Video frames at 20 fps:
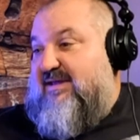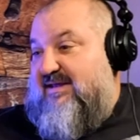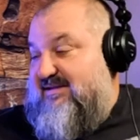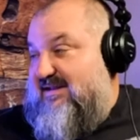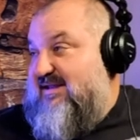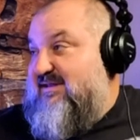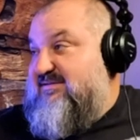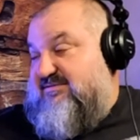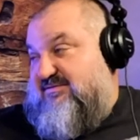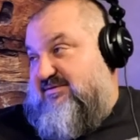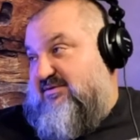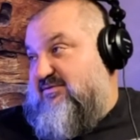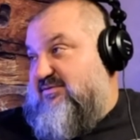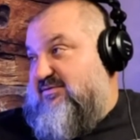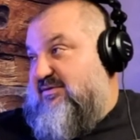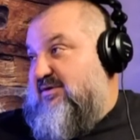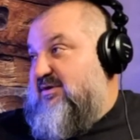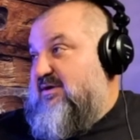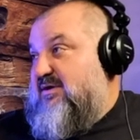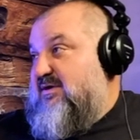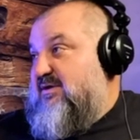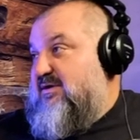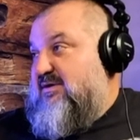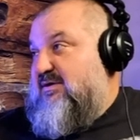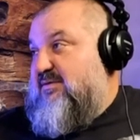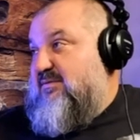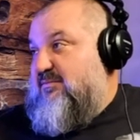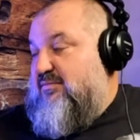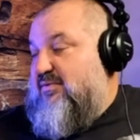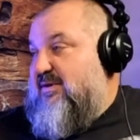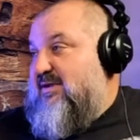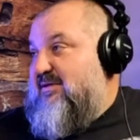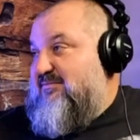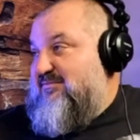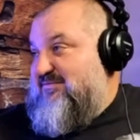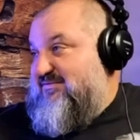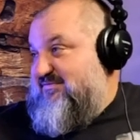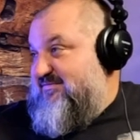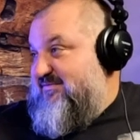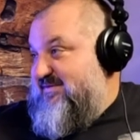And that's another problem
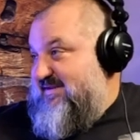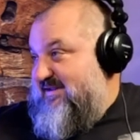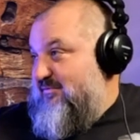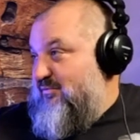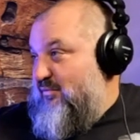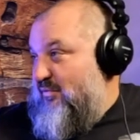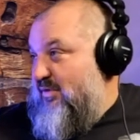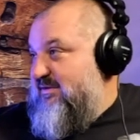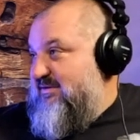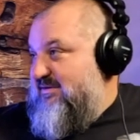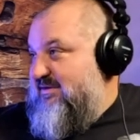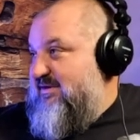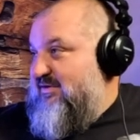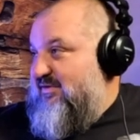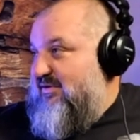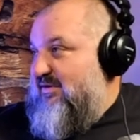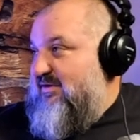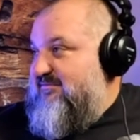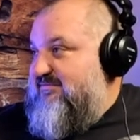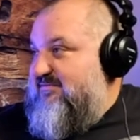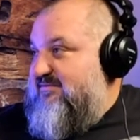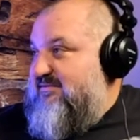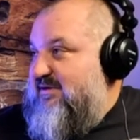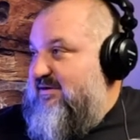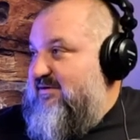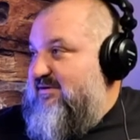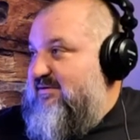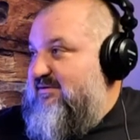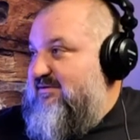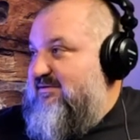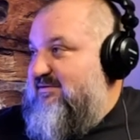is for that 1 year off car.